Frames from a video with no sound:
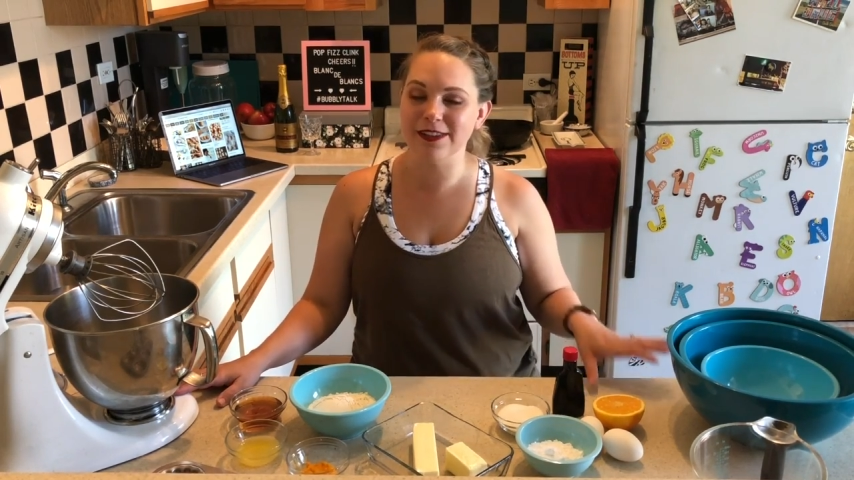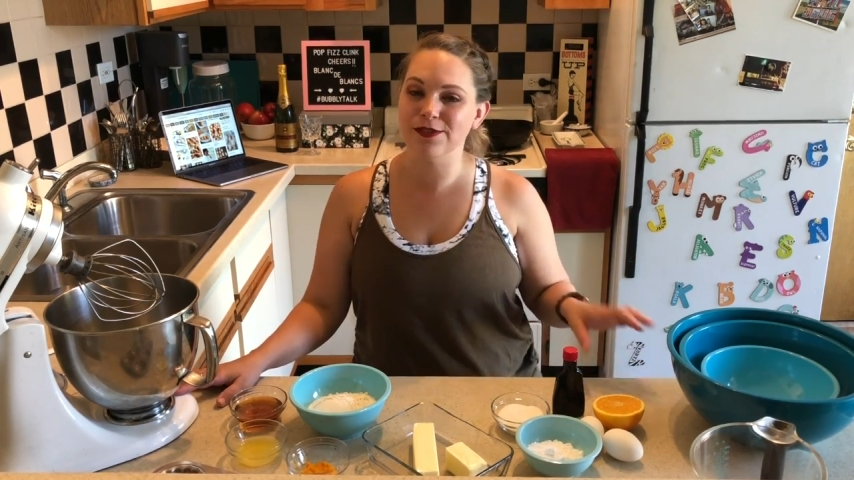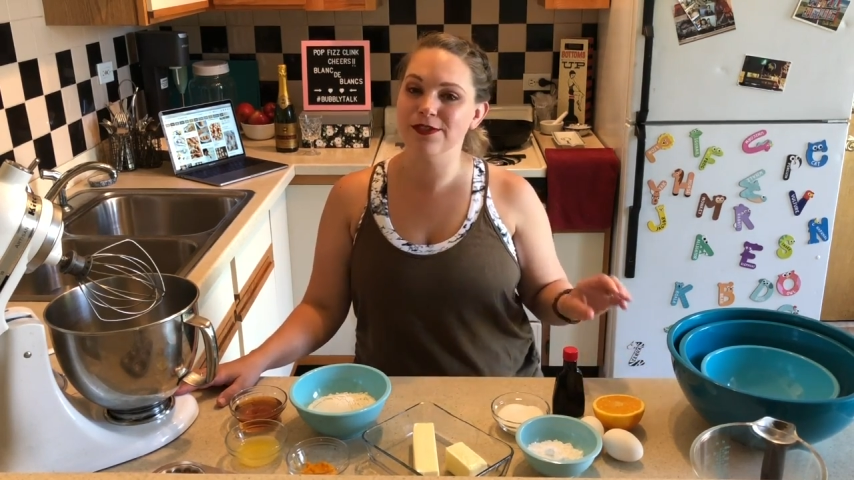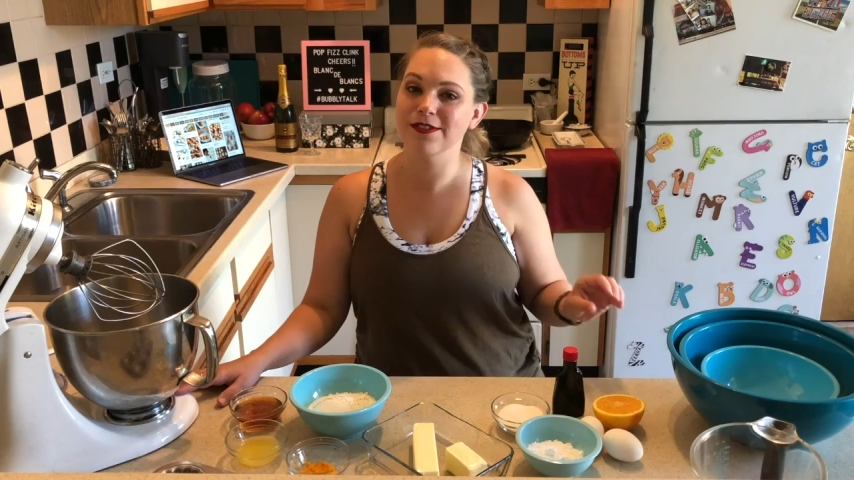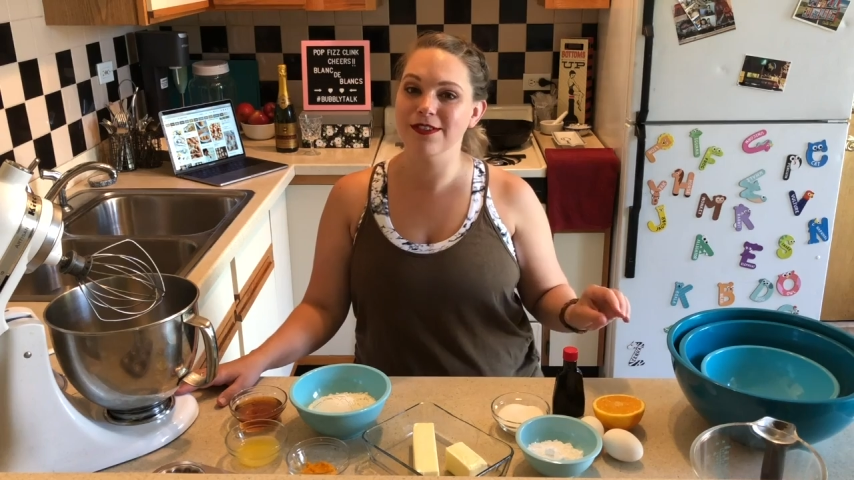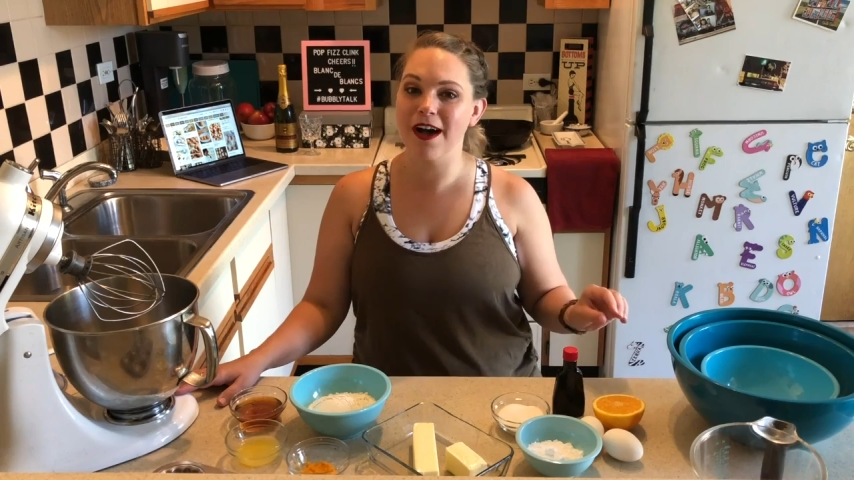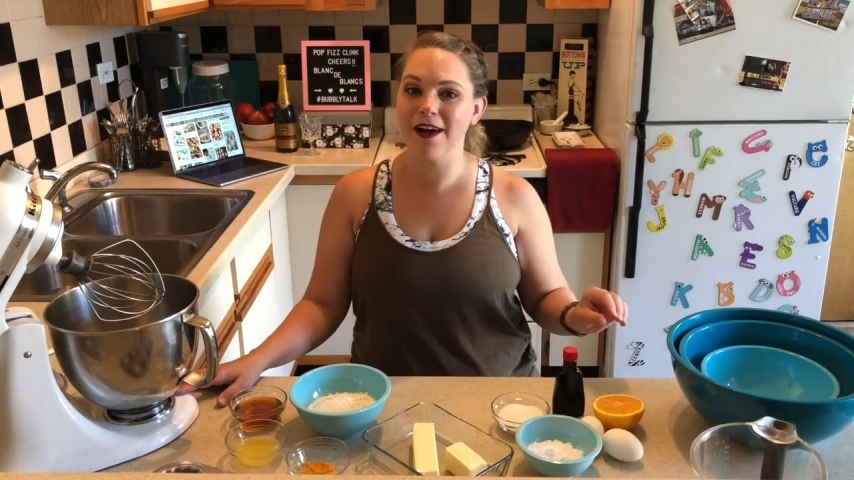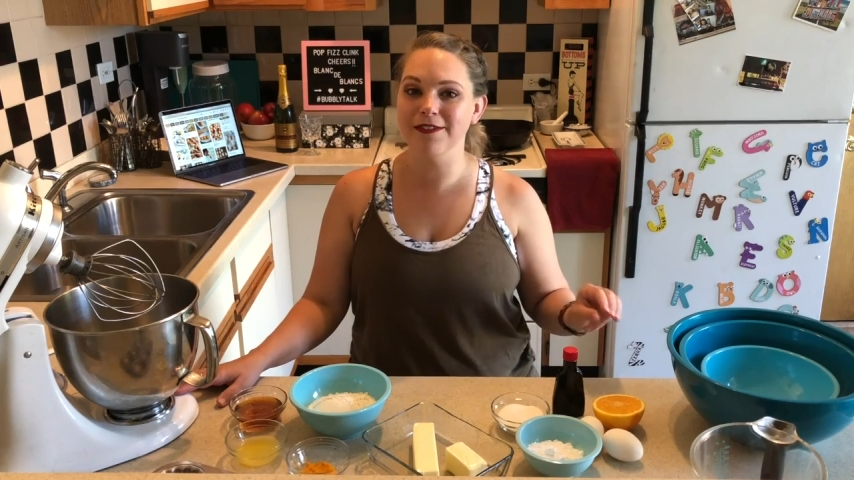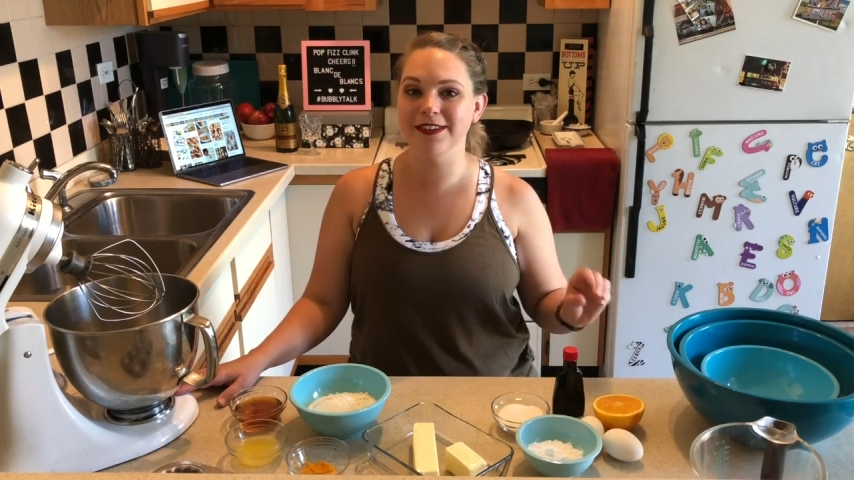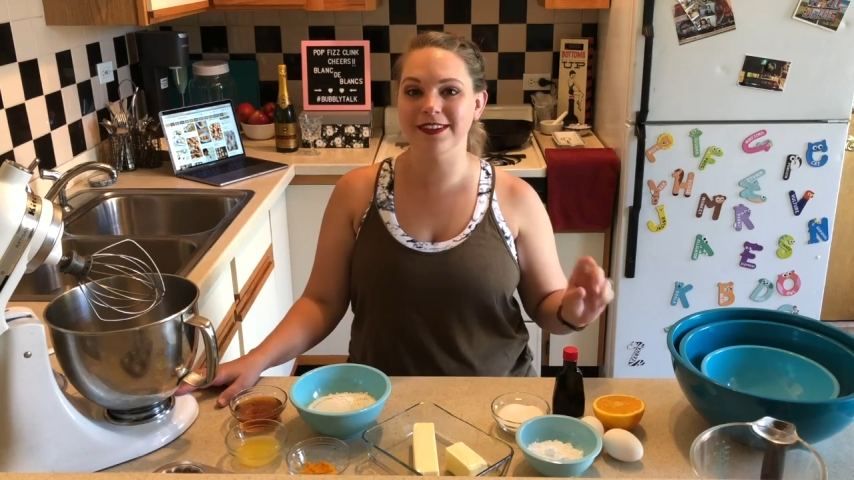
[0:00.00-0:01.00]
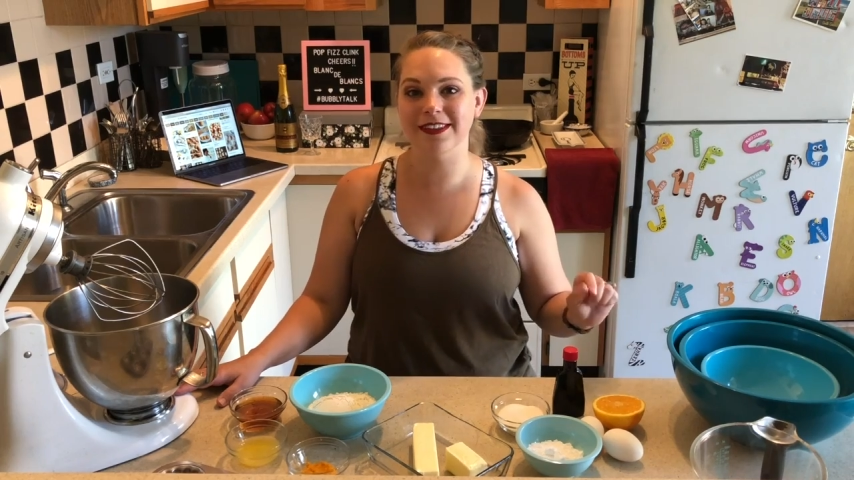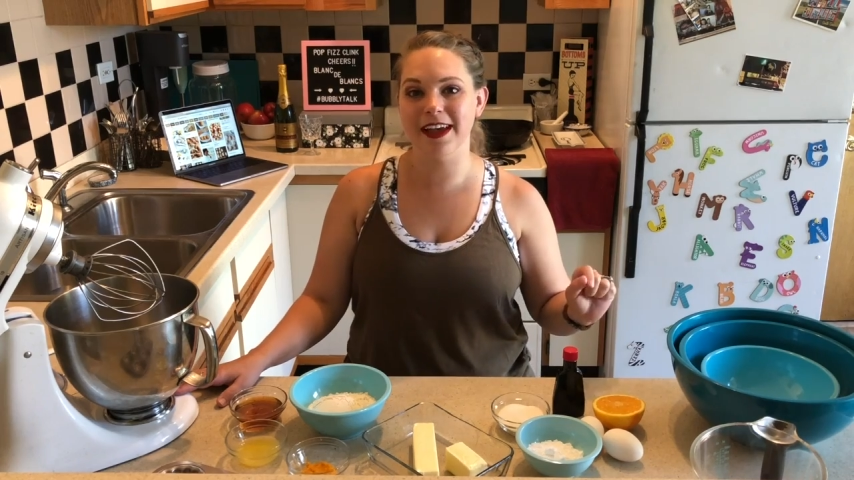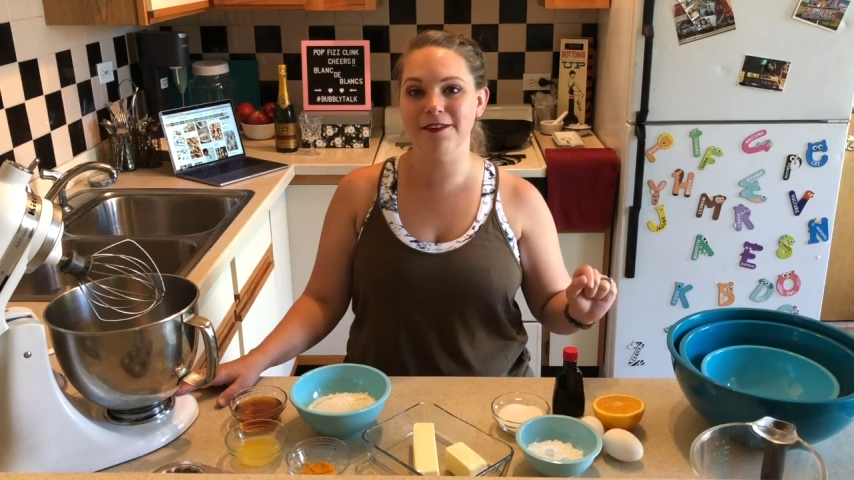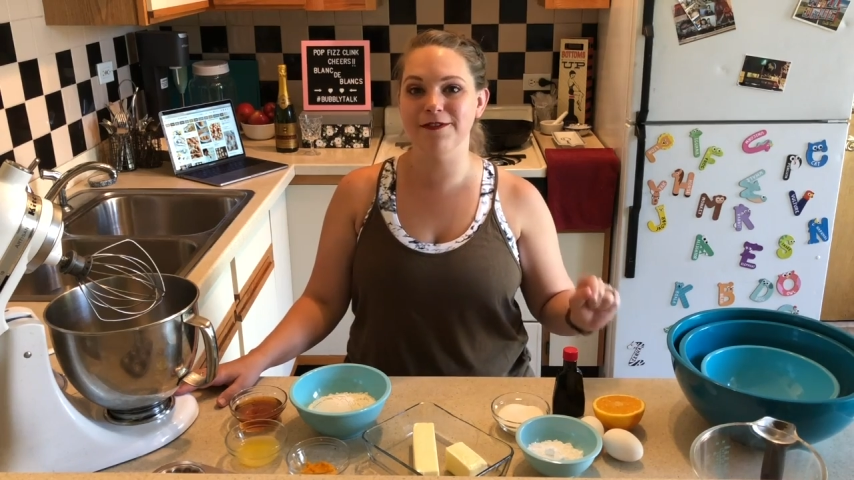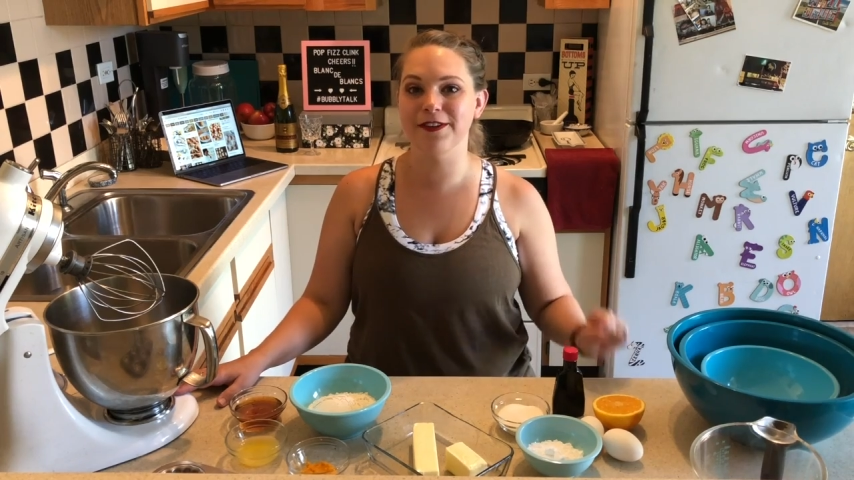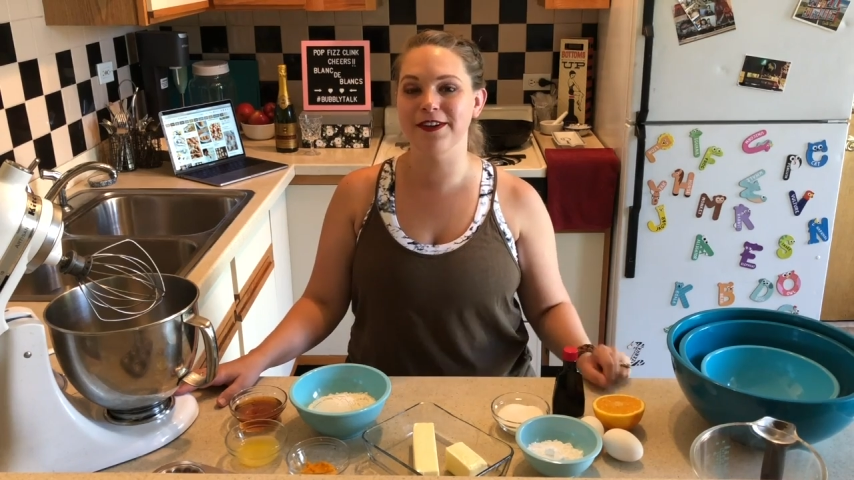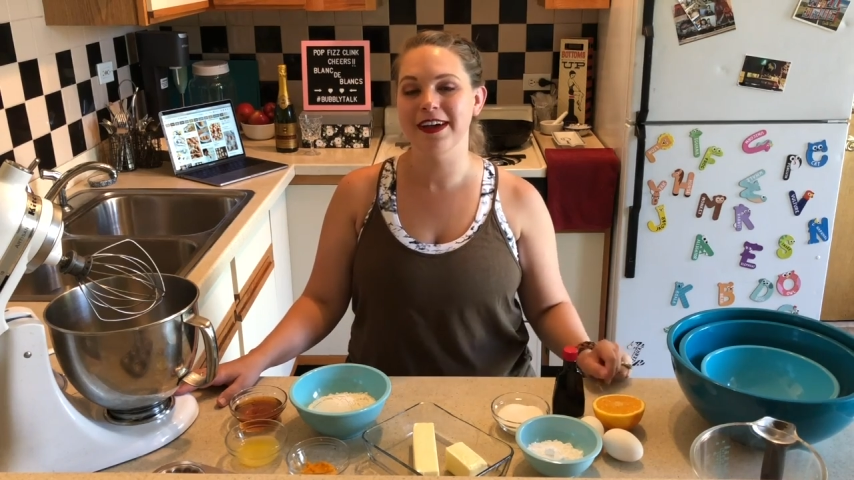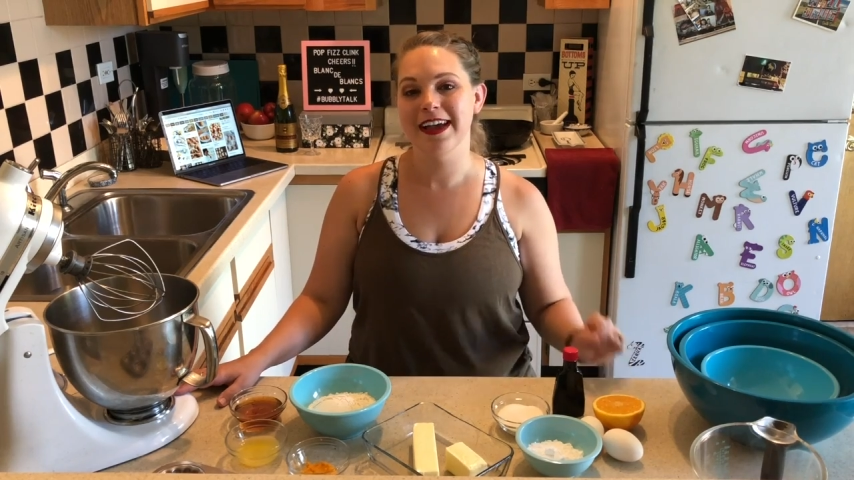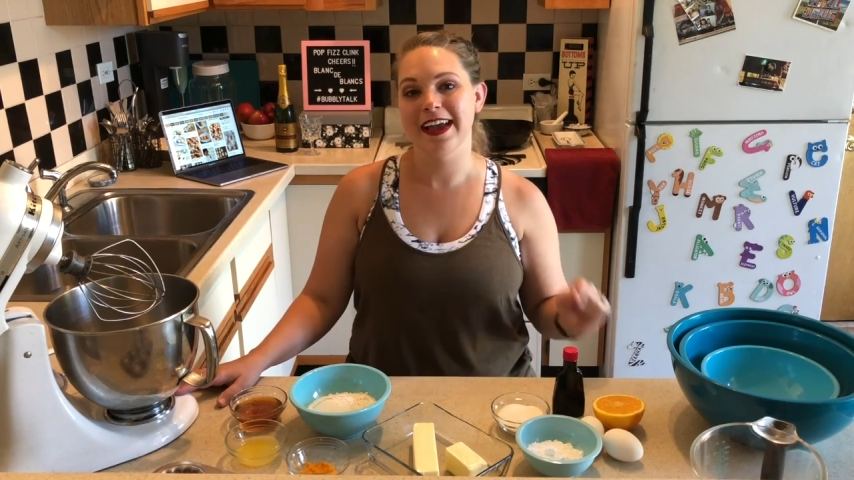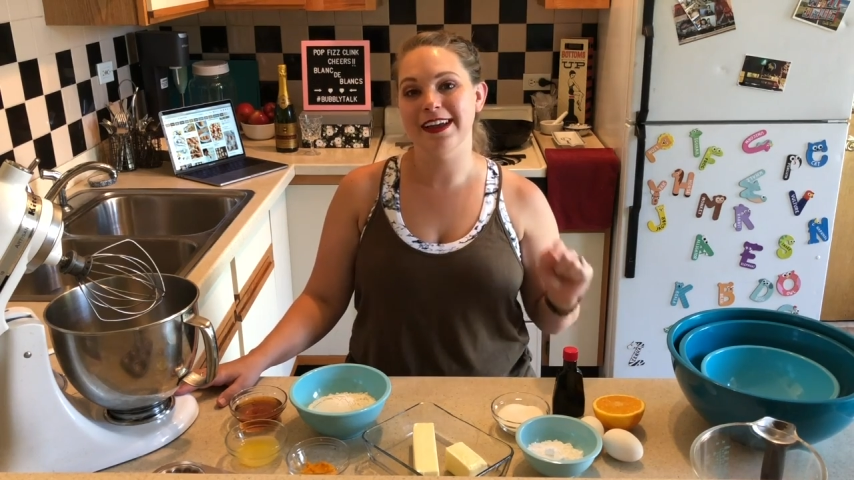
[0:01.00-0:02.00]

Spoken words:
it's soft, delightful,